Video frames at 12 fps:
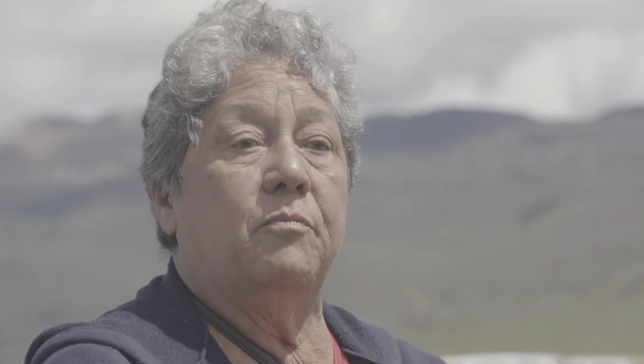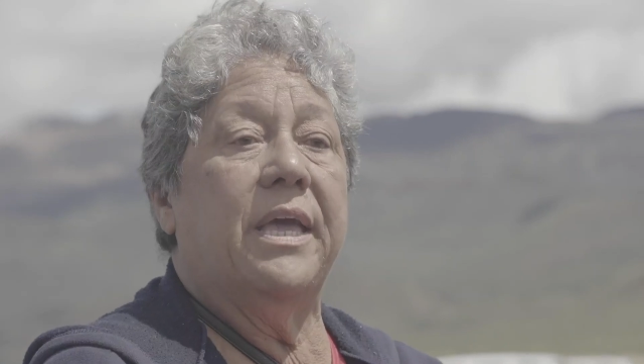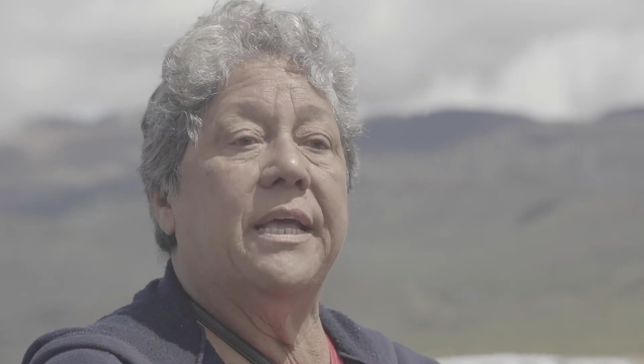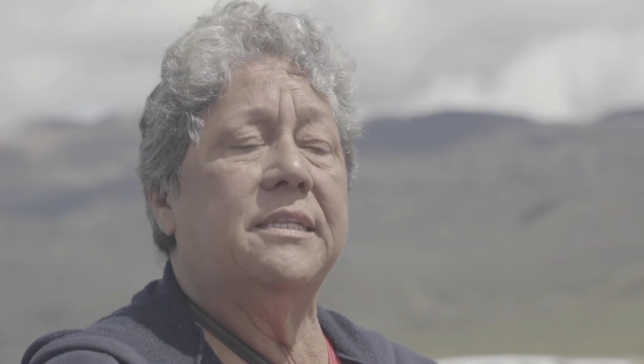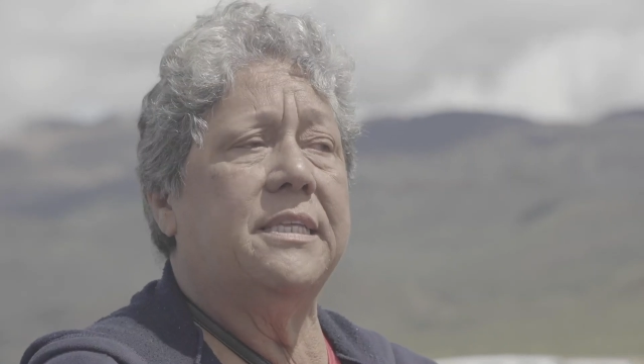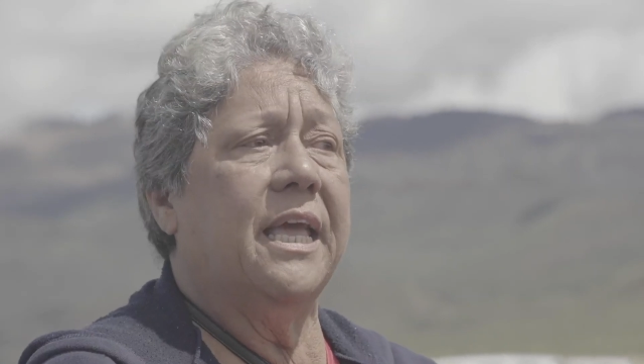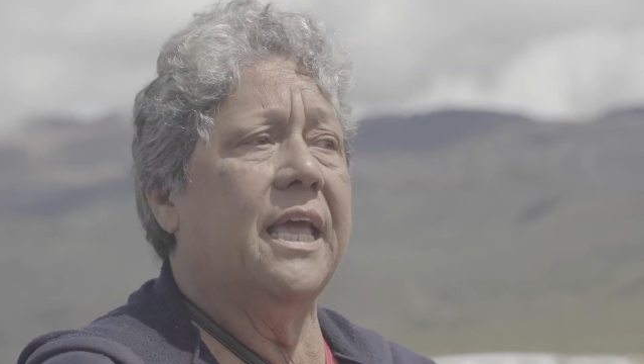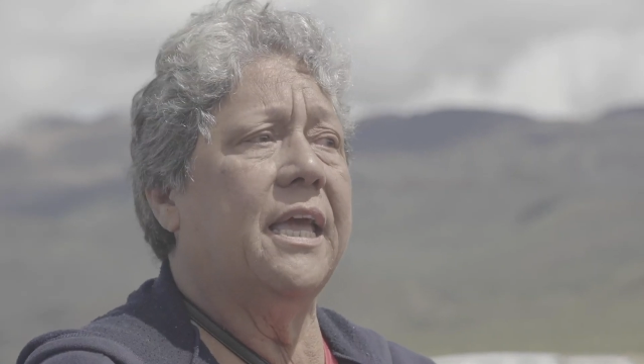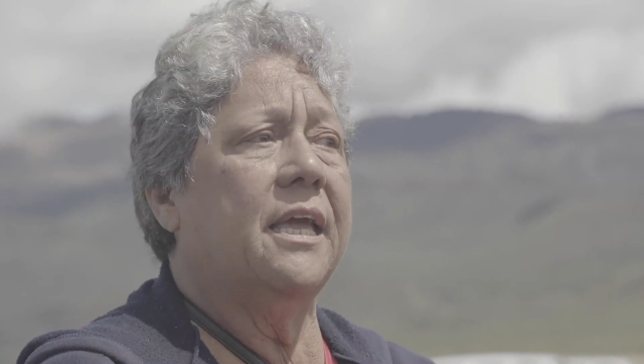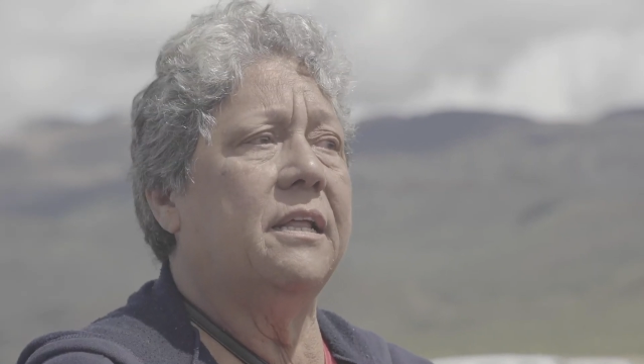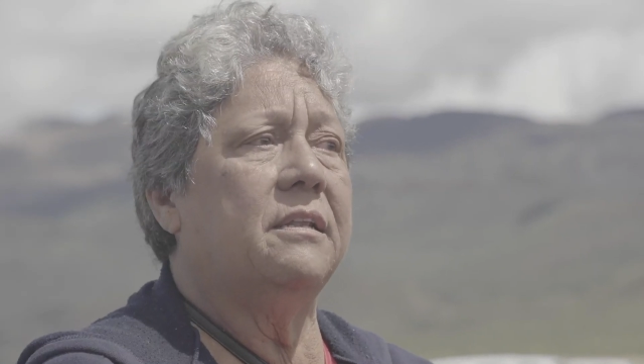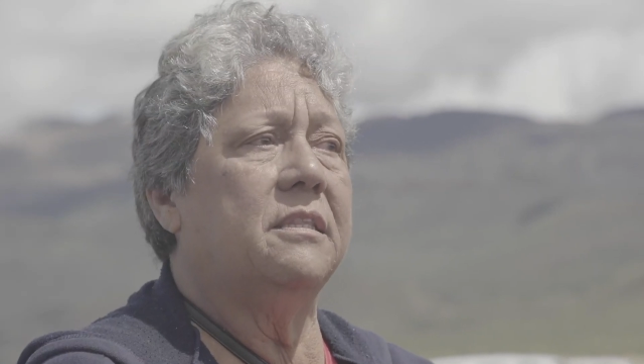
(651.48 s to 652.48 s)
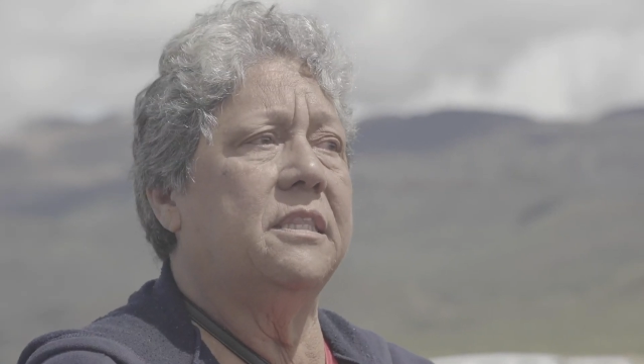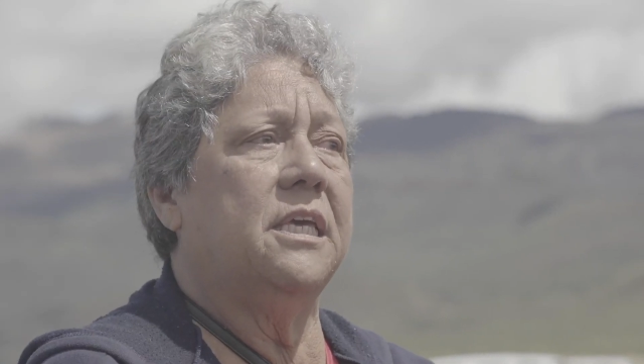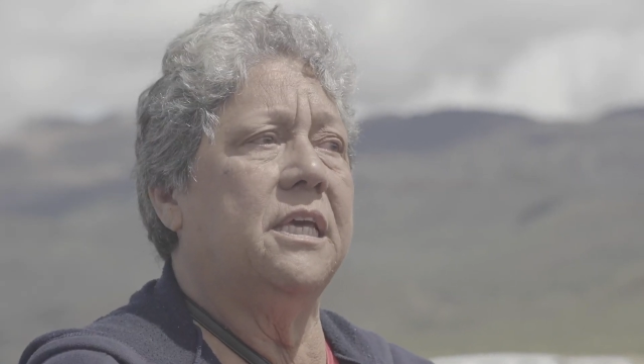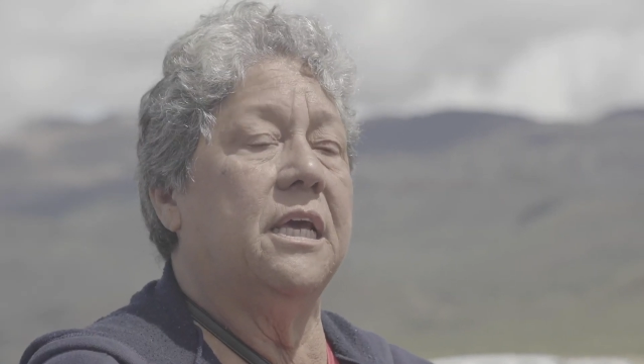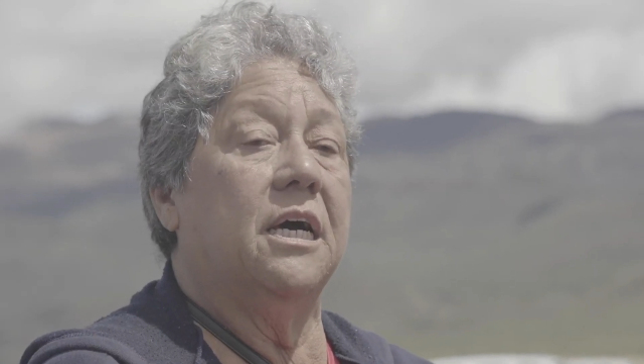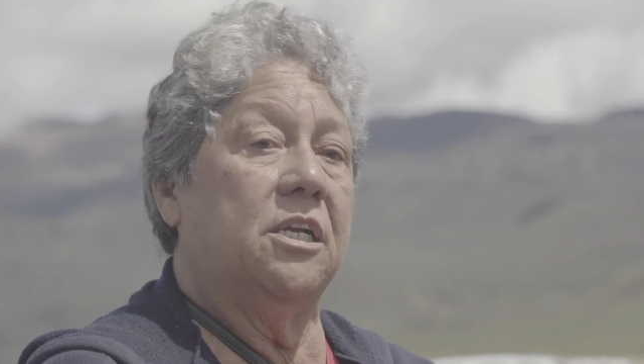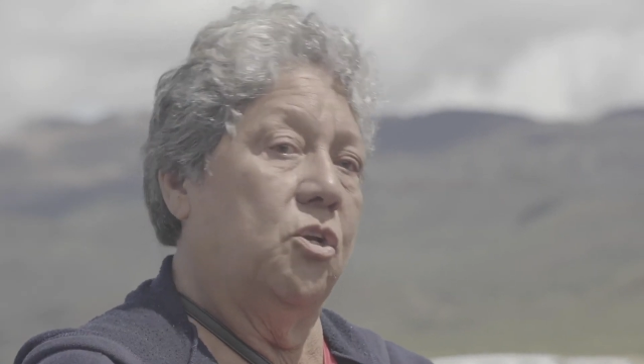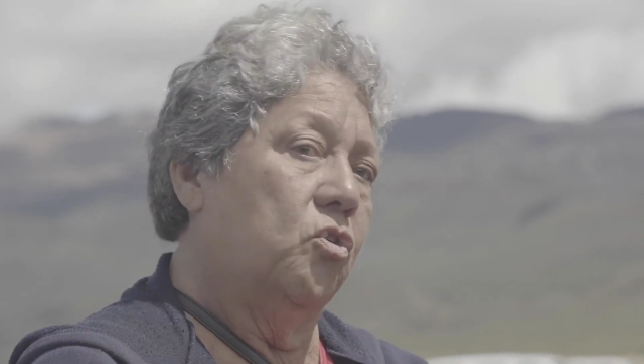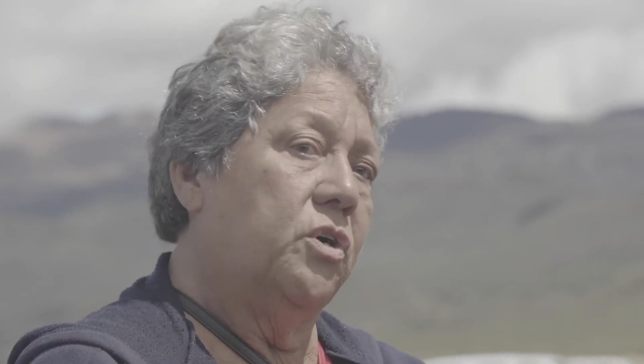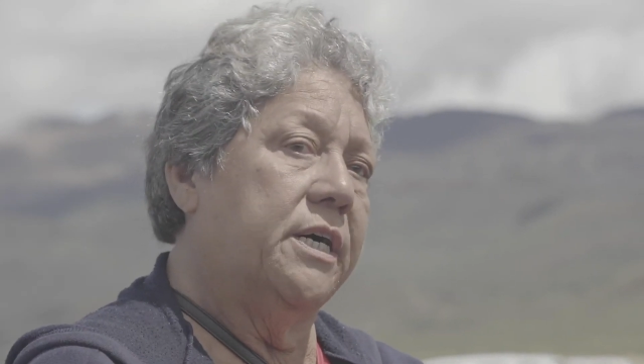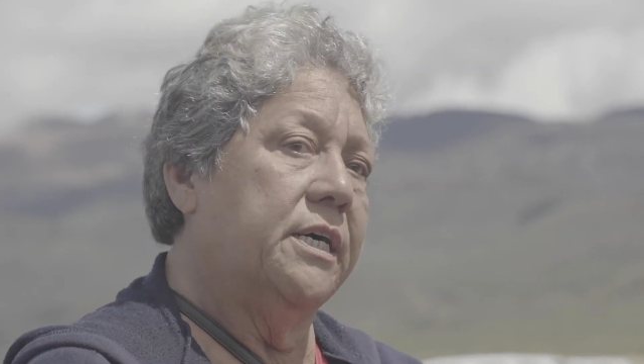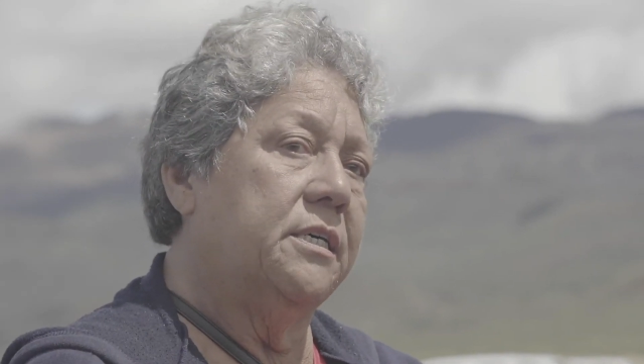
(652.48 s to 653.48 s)
maintain the
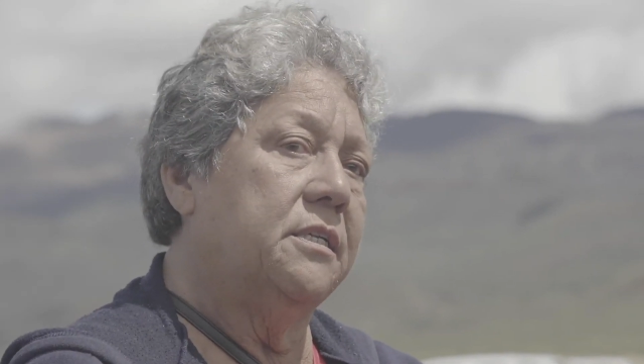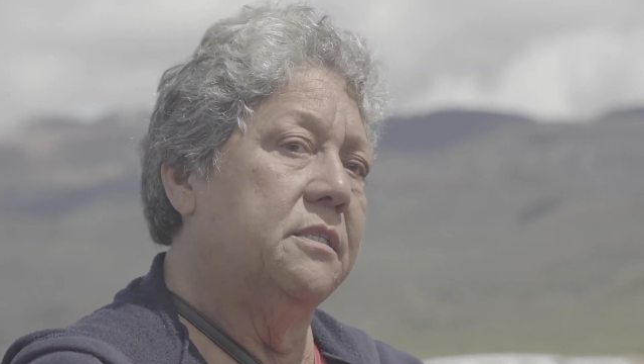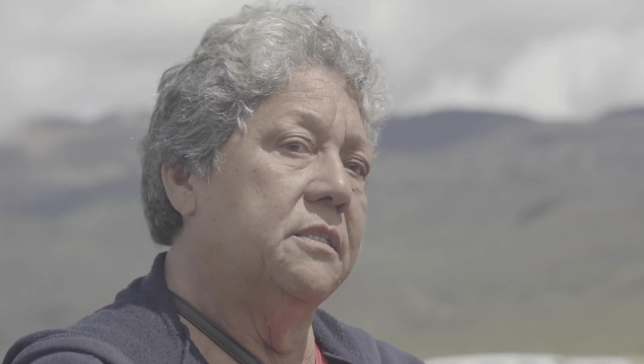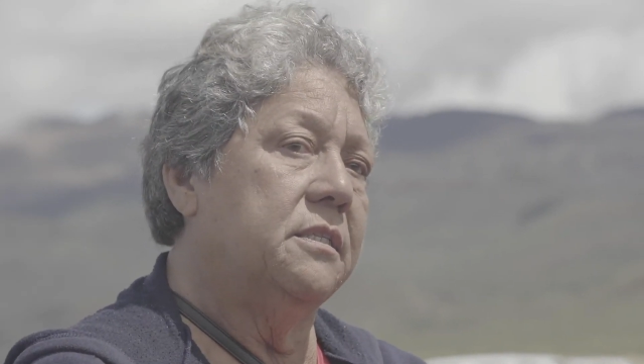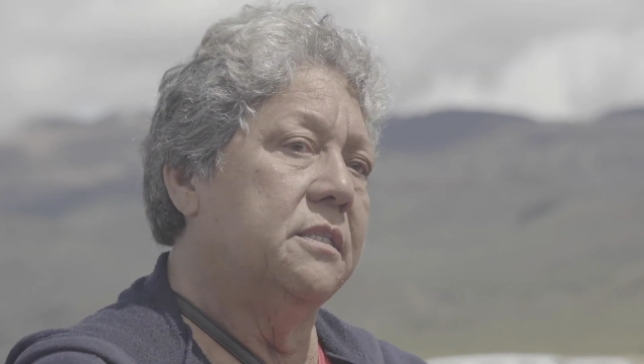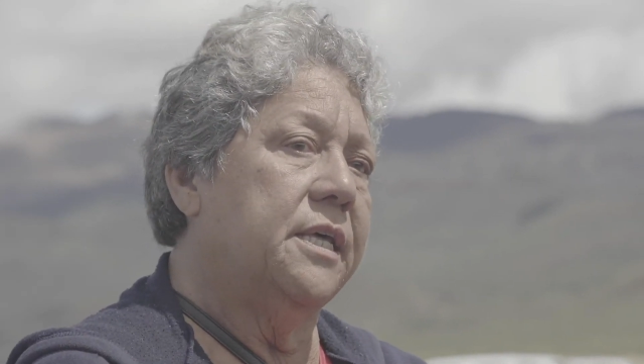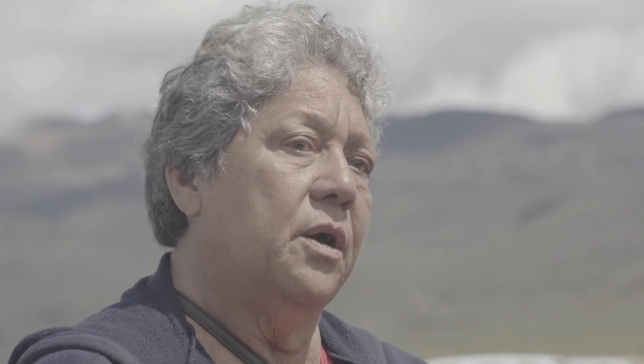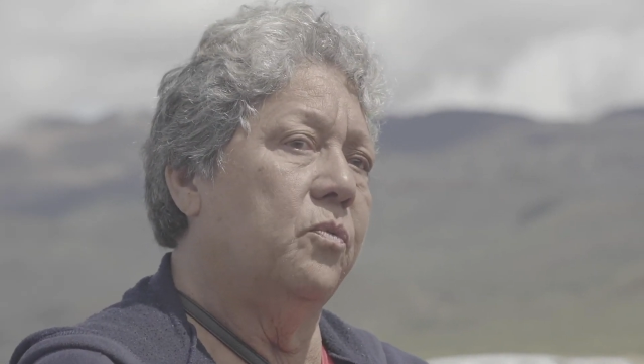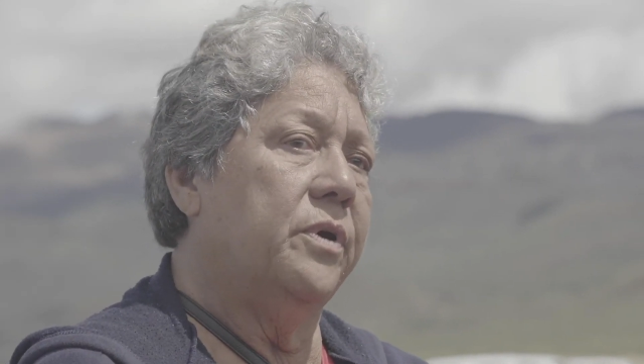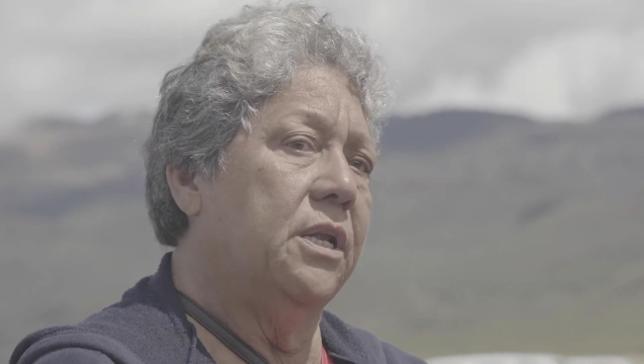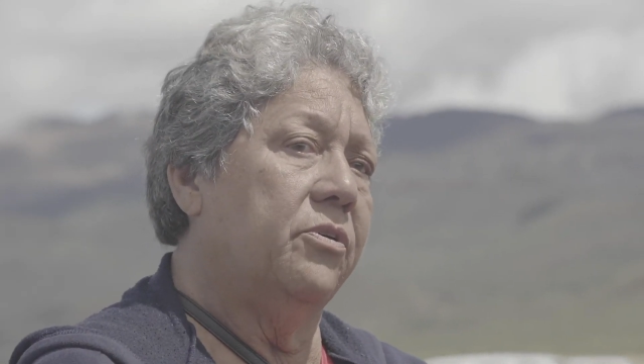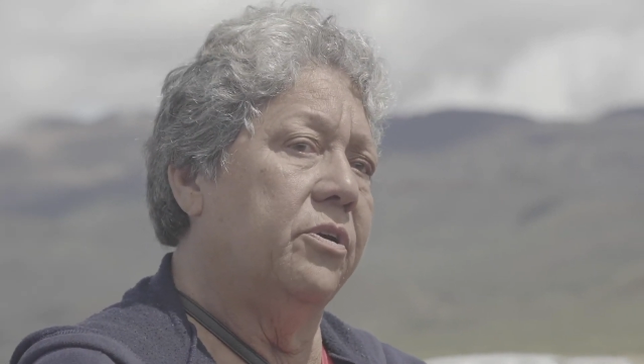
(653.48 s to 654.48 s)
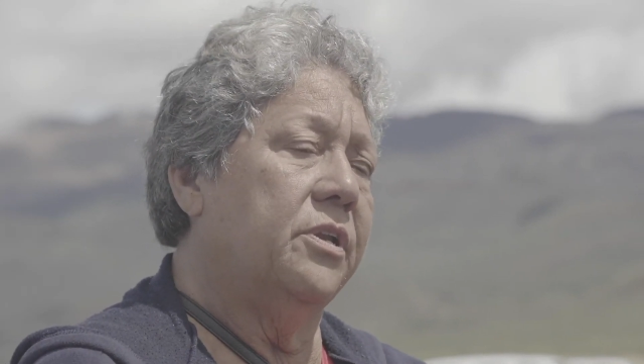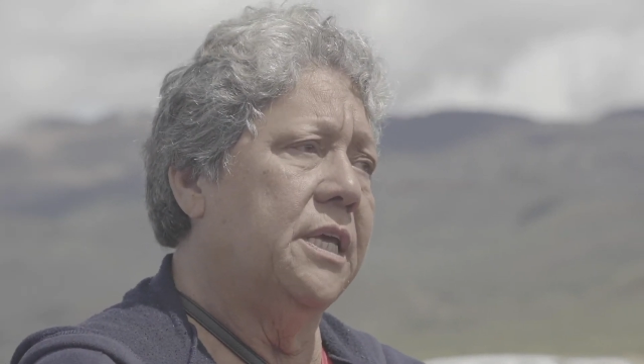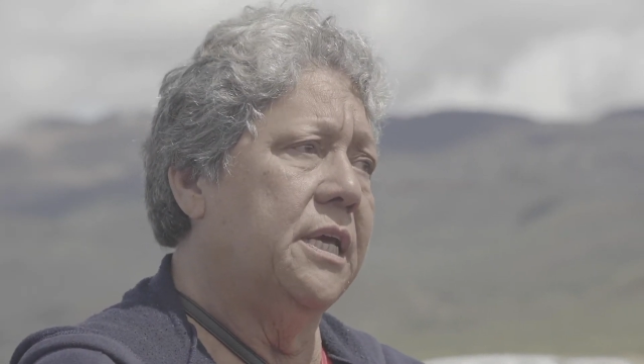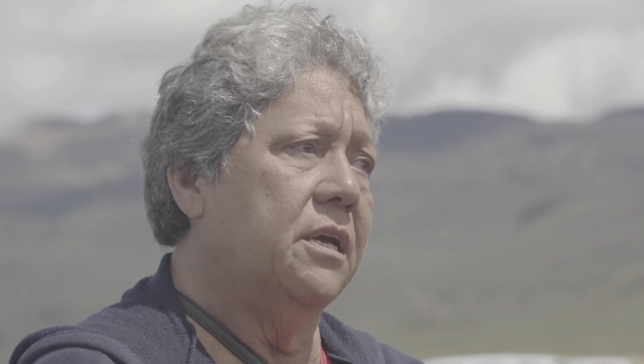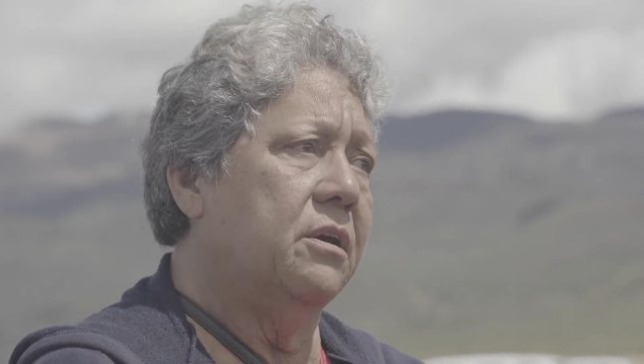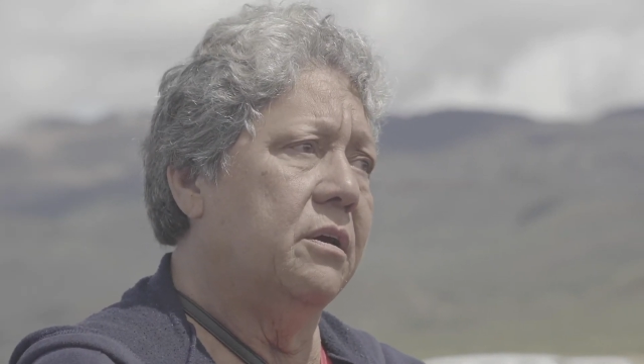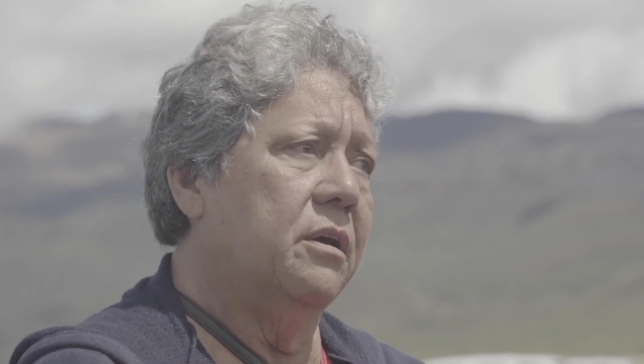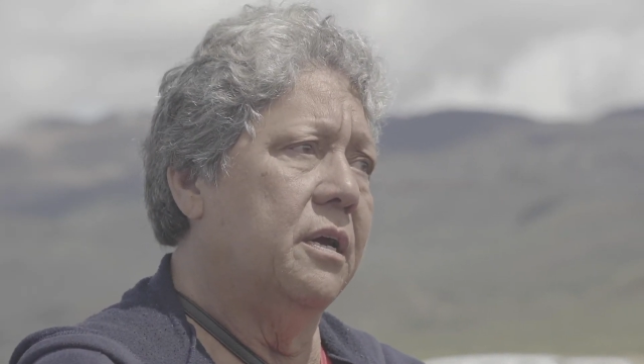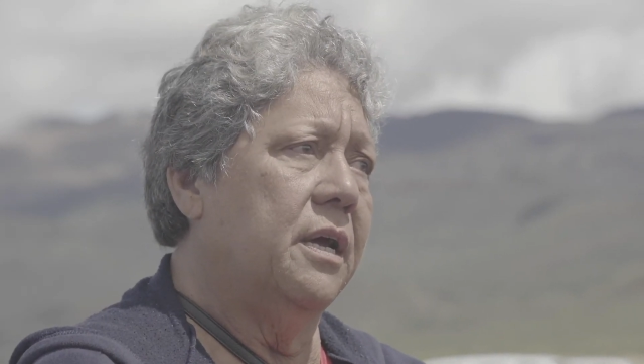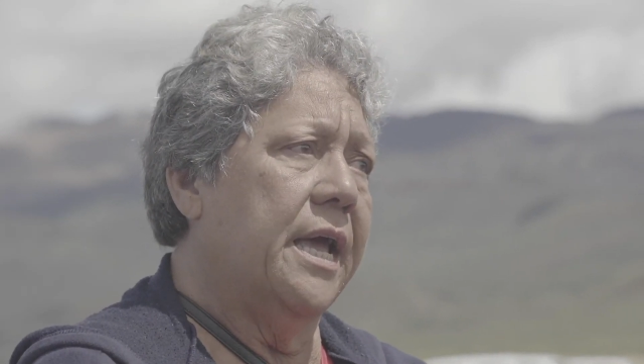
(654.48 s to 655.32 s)
aloha that we learn here,